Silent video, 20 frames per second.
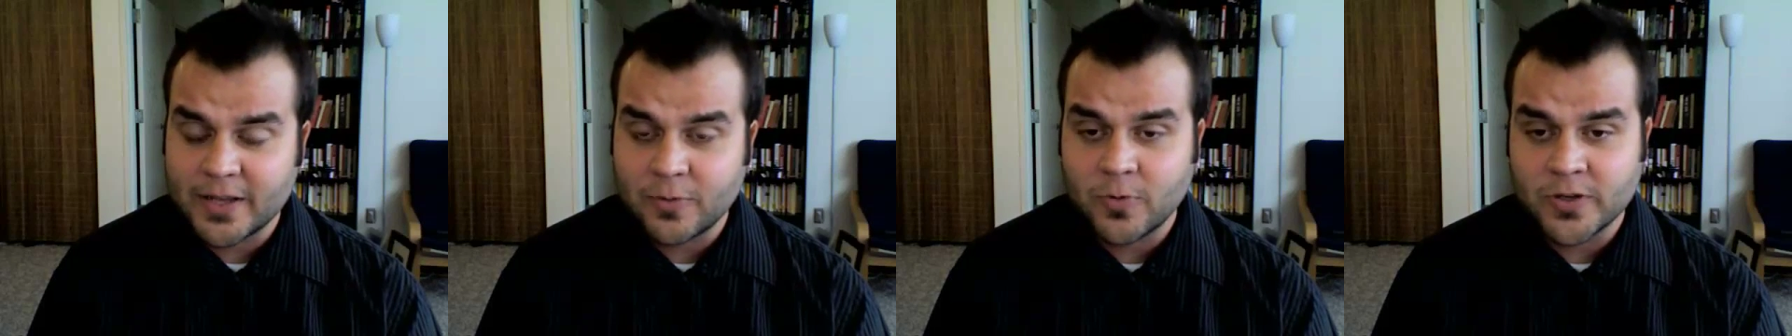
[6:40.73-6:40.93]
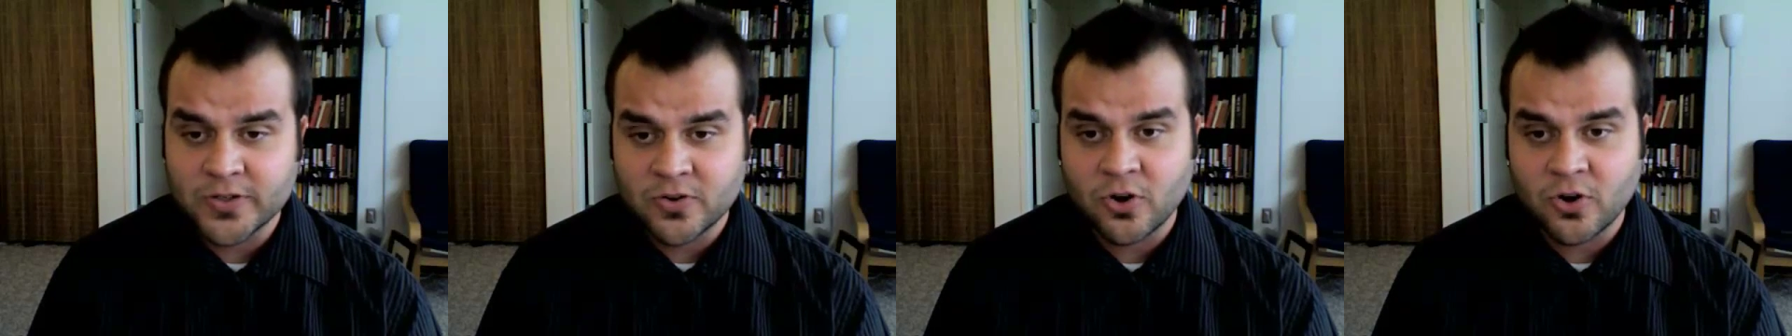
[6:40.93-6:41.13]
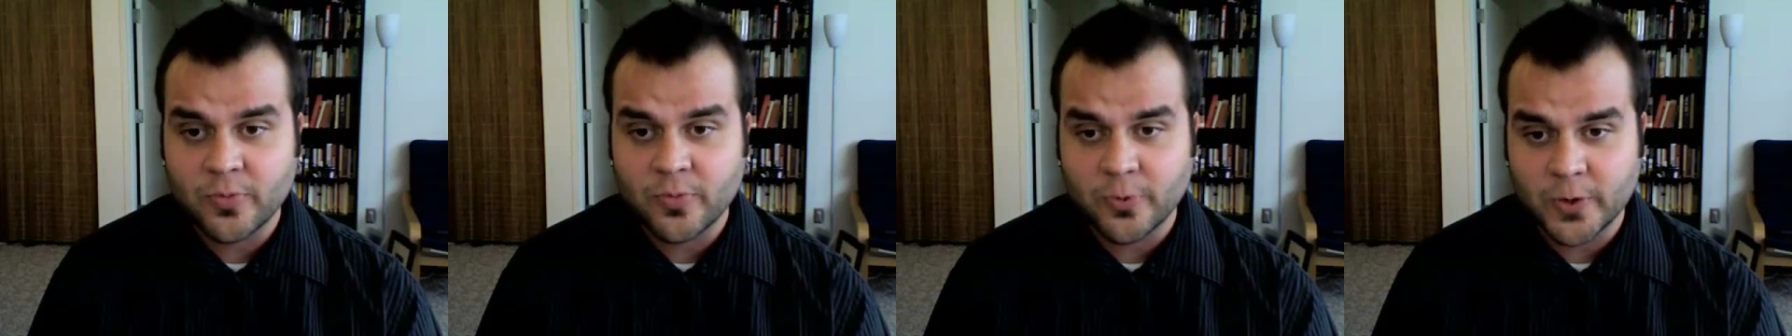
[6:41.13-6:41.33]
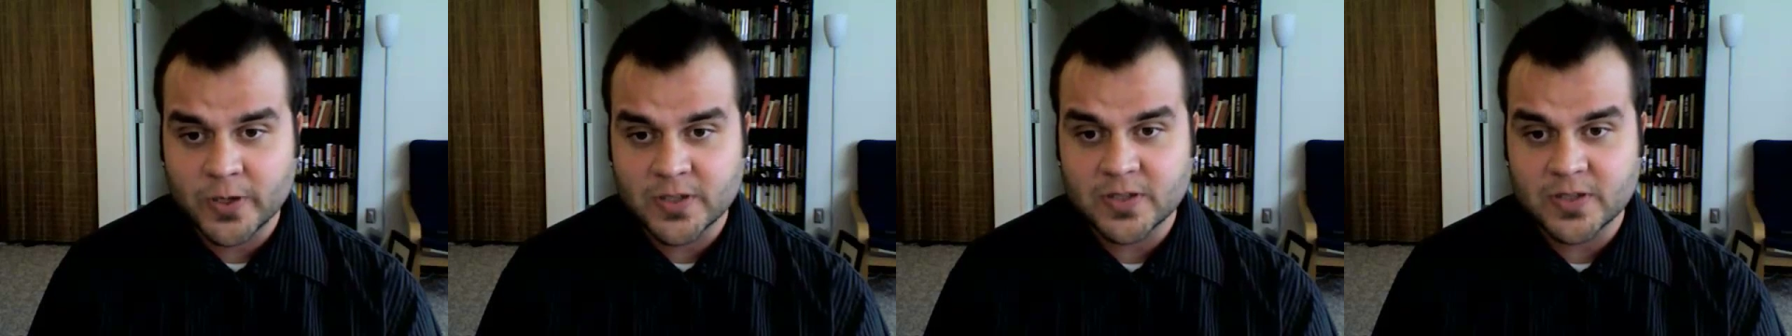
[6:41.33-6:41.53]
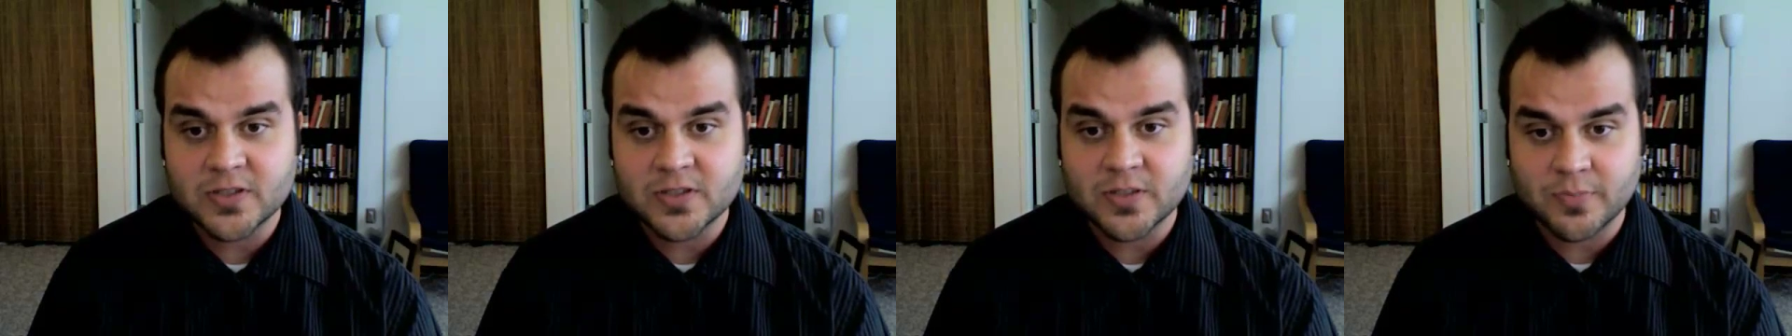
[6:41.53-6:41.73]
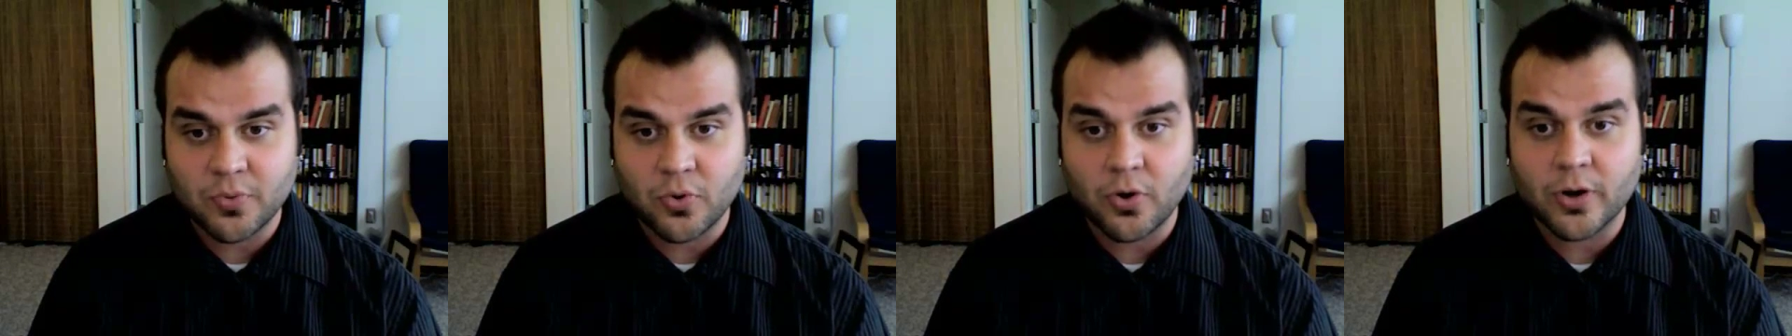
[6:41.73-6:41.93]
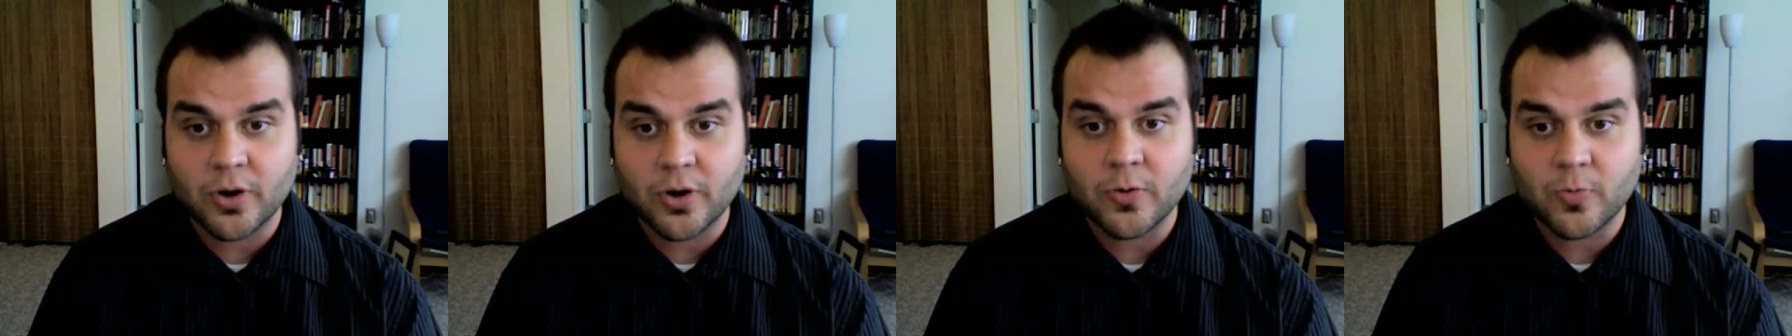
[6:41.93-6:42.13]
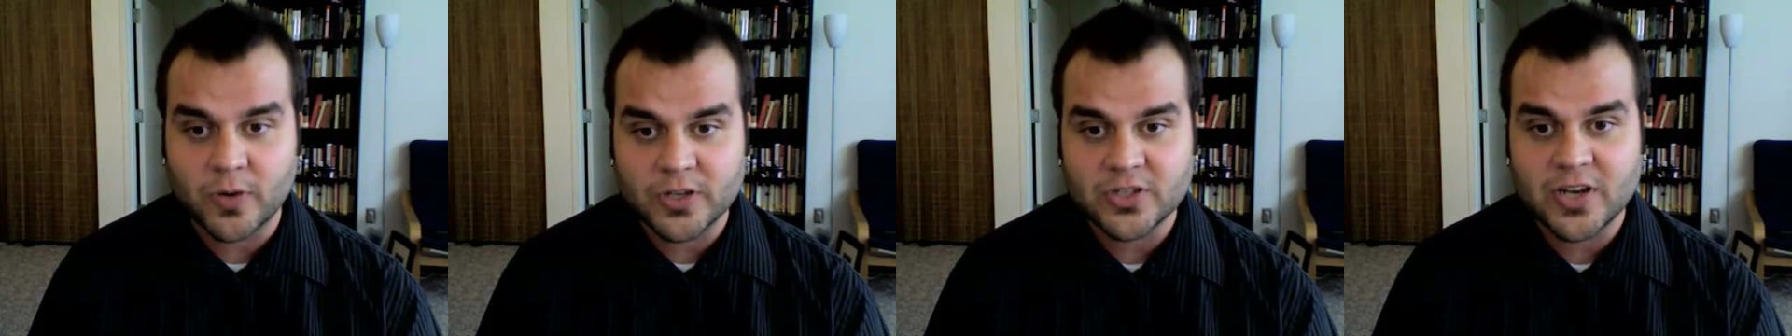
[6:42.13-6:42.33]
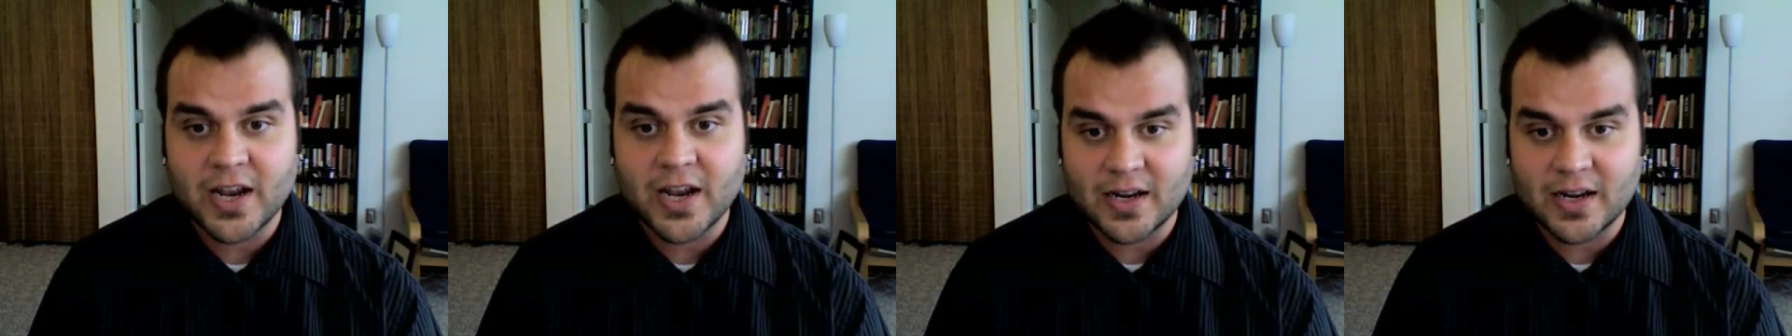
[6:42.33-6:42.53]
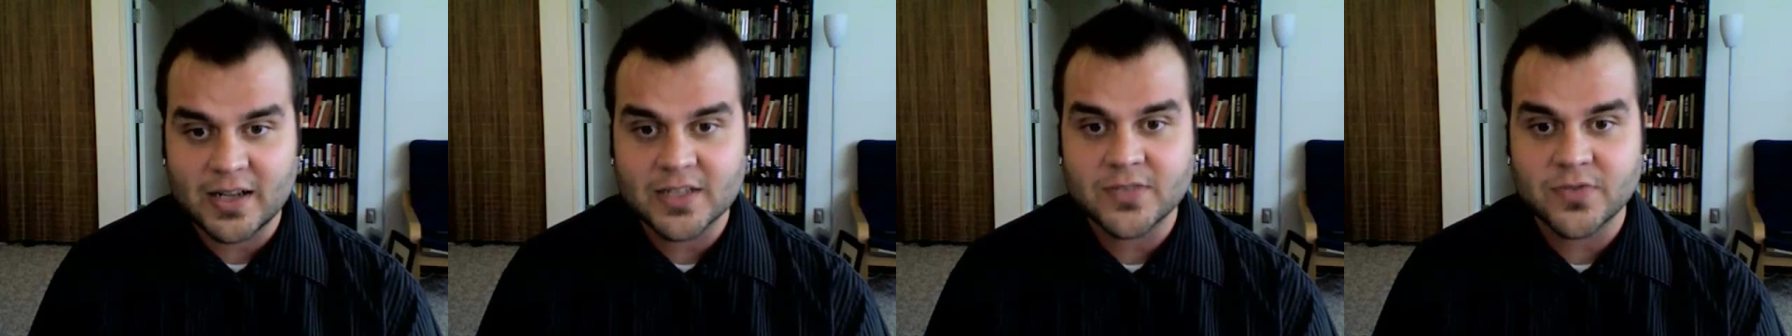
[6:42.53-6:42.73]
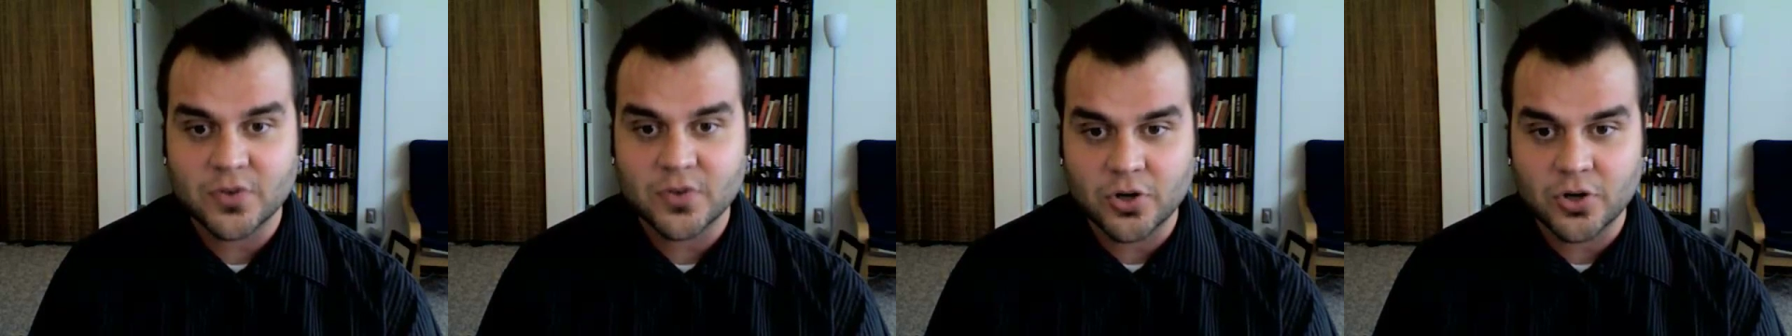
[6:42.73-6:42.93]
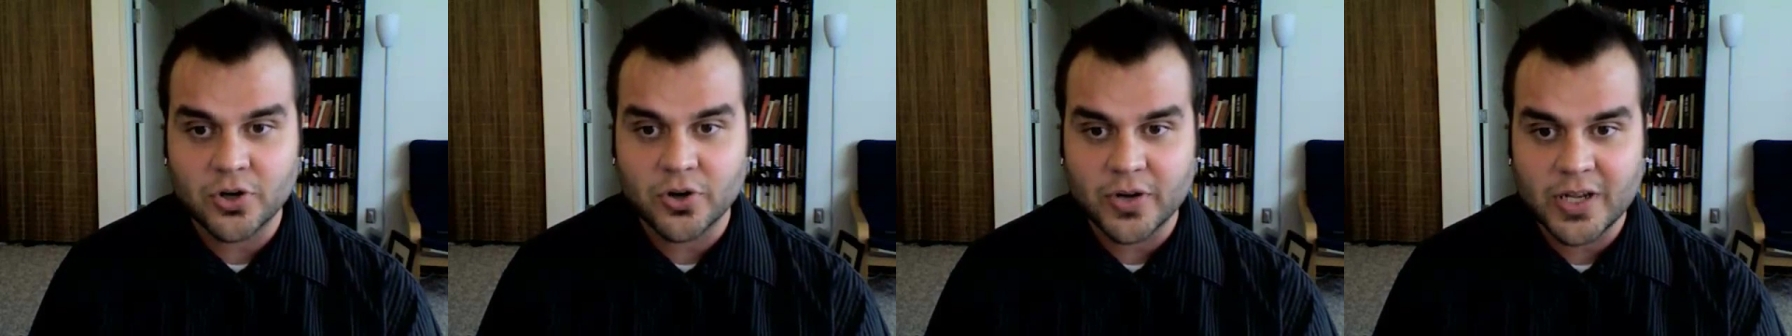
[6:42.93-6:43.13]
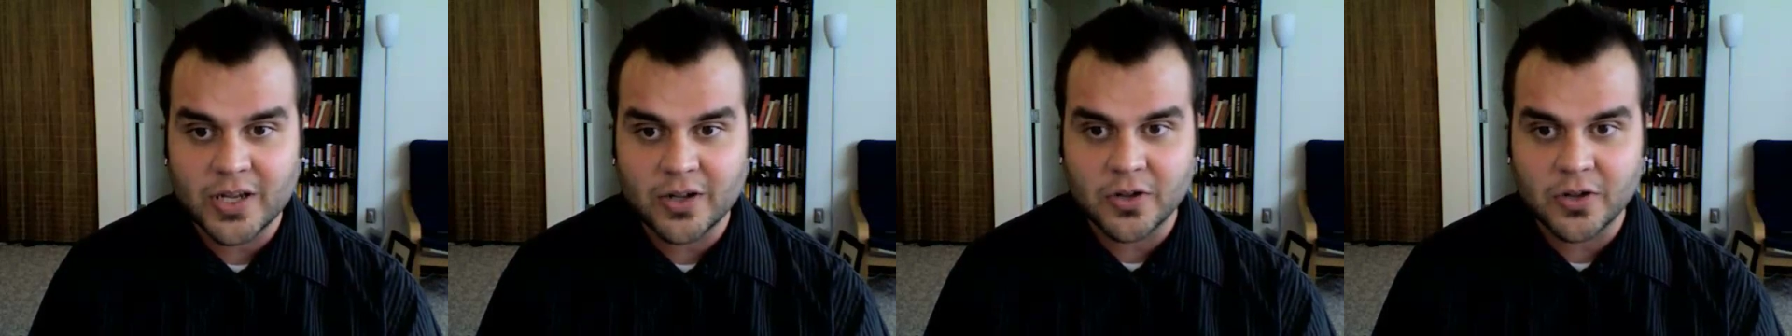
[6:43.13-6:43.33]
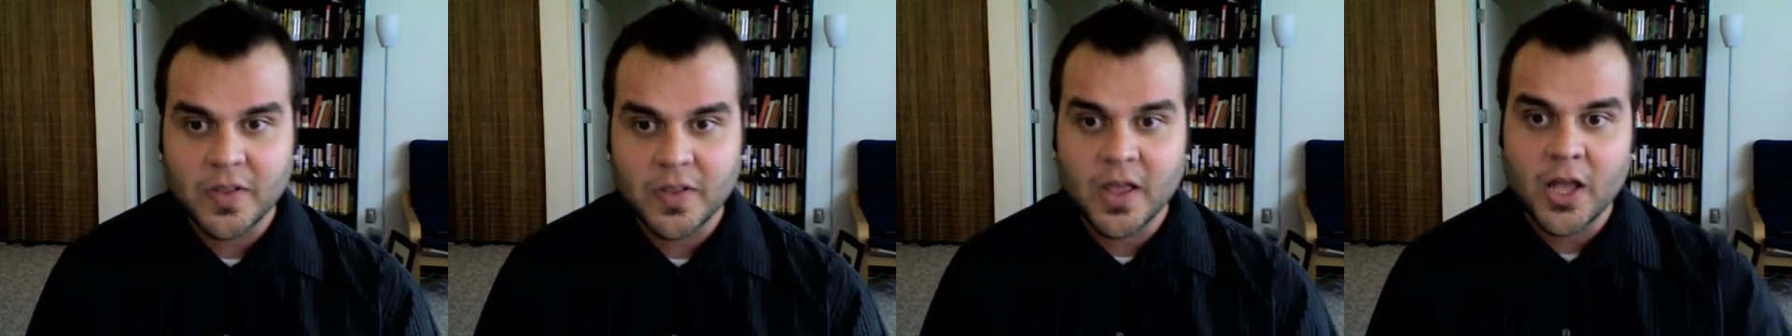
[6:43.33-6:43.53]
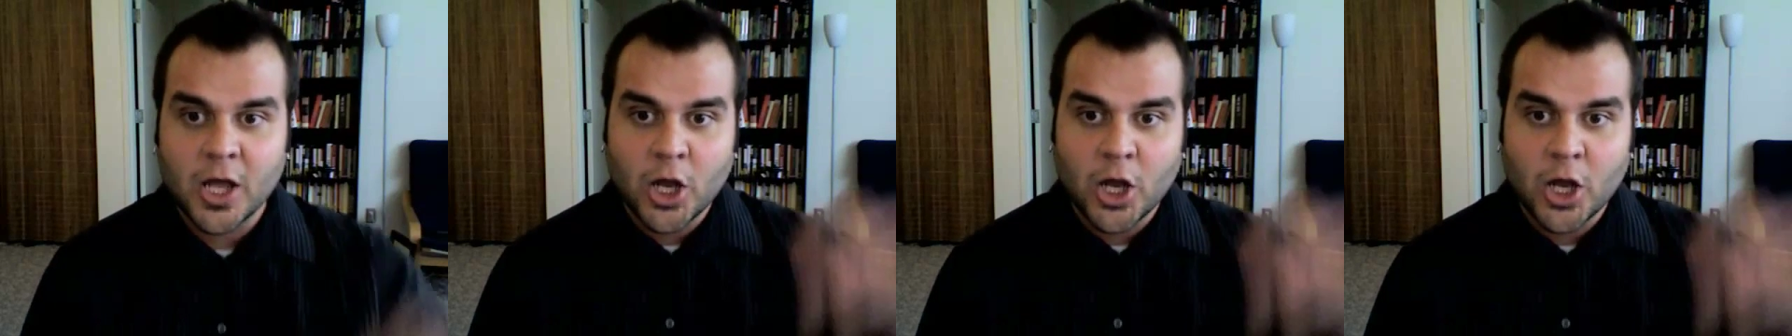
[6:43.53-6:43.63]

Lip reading: which corporations support which candidates for good or ill.